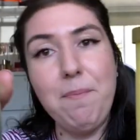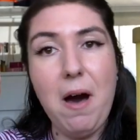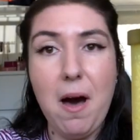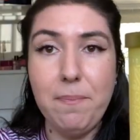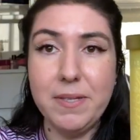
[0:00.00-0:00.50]

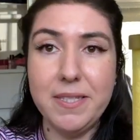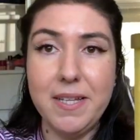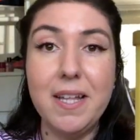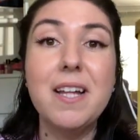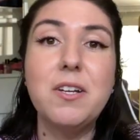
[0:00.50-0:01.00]
pops,
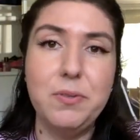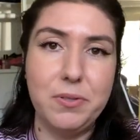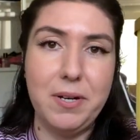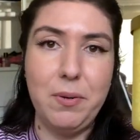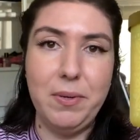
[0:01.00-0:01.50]
Goose
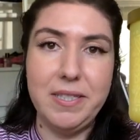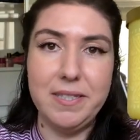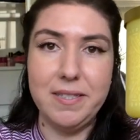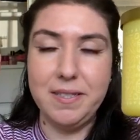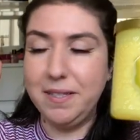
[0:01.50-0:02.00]
Creek
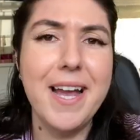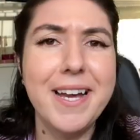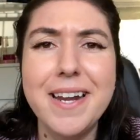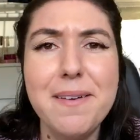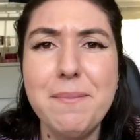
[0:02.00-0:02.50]
wins. I
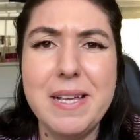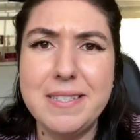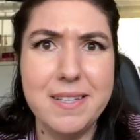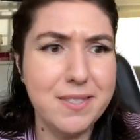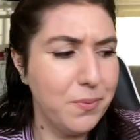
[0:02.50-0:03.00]
couldn't mess
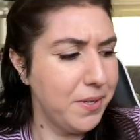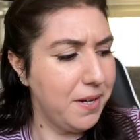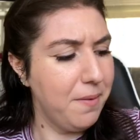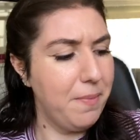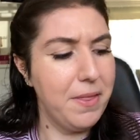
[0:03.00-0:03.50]
this one
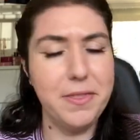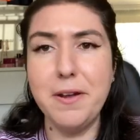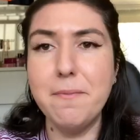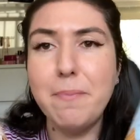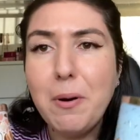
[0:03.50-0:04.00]
up.
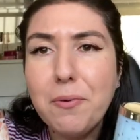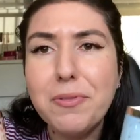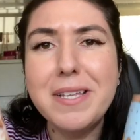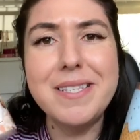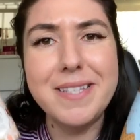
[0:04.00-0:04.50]
They're
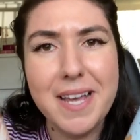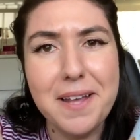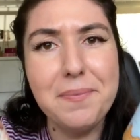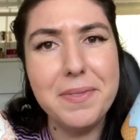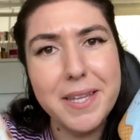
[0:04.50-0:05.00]
both the
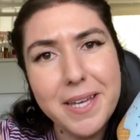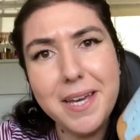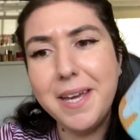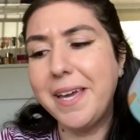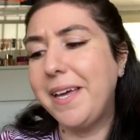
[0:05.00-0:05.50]
same
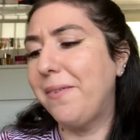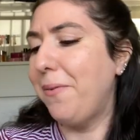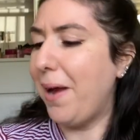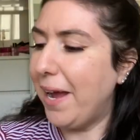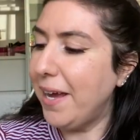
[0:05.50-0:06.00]
thing,
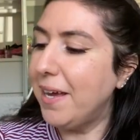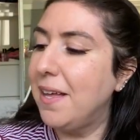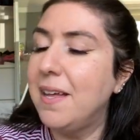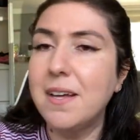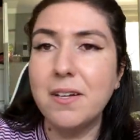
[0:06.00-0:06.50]
right?
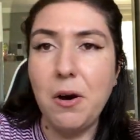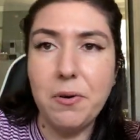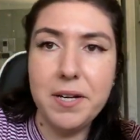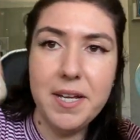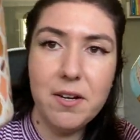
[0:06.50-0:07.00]

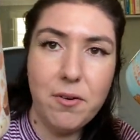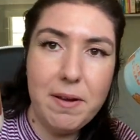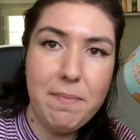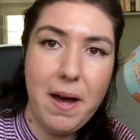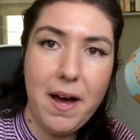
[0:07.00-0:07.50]
Coconut
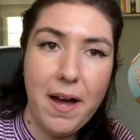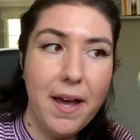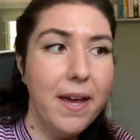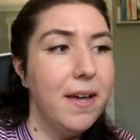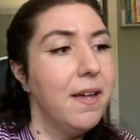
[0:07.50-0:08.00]
cream
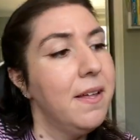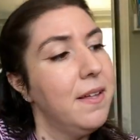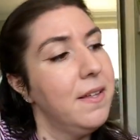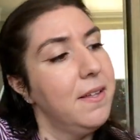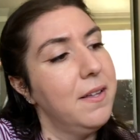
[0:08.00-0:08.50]
pie.
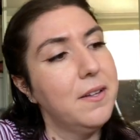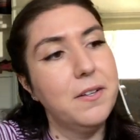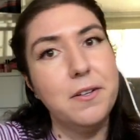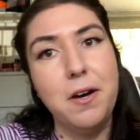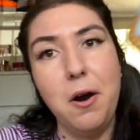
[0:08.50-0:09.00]

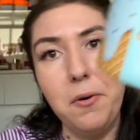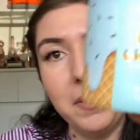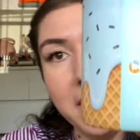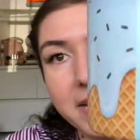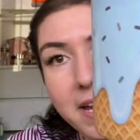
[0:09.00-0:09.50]

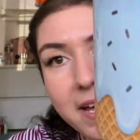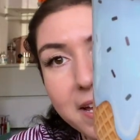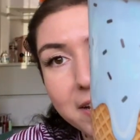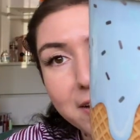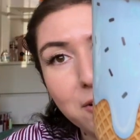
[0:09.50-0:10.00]
Coconut
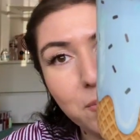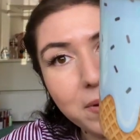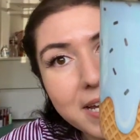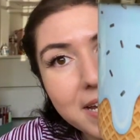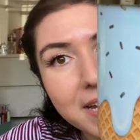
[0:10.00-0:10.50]

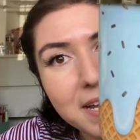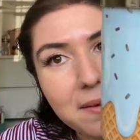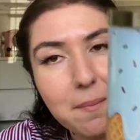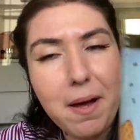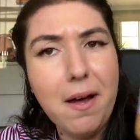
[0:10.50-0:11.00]

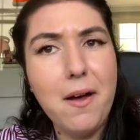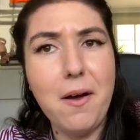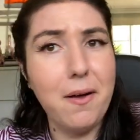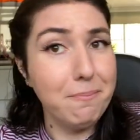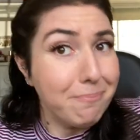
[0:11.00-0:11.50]
cream.
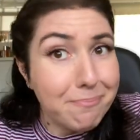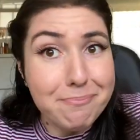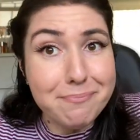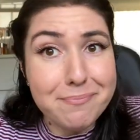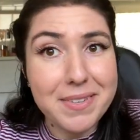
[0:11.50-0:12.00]

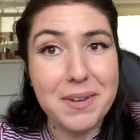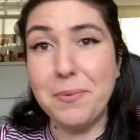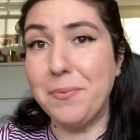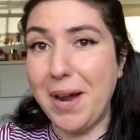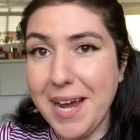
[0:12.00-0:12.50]

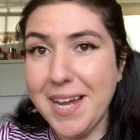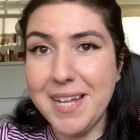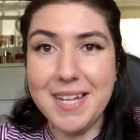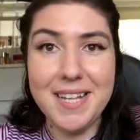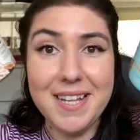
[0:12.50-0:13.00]

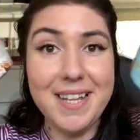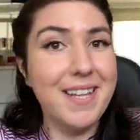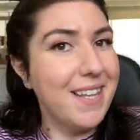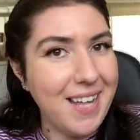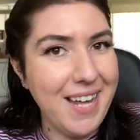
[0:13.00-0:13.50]
right?
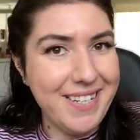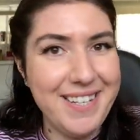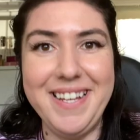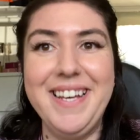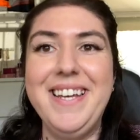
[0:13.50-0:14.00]
I
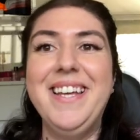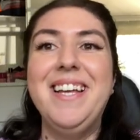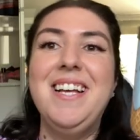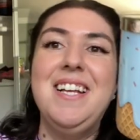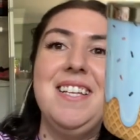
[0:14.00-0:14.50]
did it.
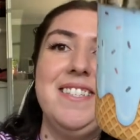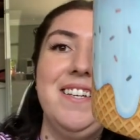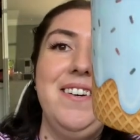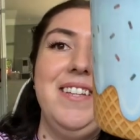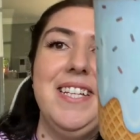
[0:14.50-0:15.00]

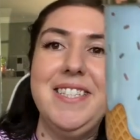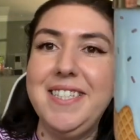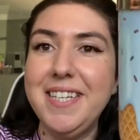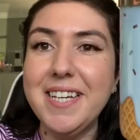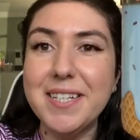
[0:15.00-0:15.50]
So let's
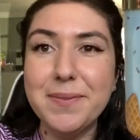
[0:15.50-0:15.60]
see.